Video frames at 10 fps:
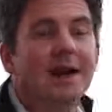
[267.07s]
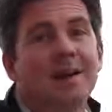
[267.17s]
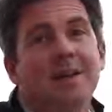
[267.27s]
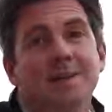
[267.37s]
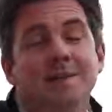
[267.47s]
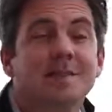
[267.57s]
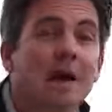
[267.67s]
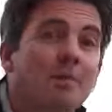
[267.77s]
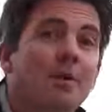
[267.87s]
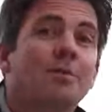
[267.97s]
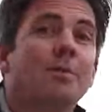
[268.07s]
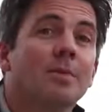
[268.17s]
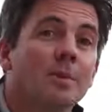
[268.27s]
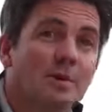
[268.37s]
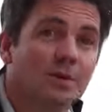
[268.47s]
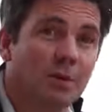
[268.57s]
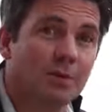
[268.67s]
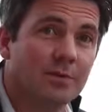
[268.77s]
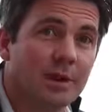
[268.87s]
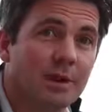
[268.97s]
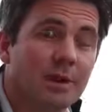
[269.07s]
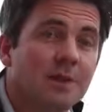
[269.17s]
And that's separate from the withdrawal fee.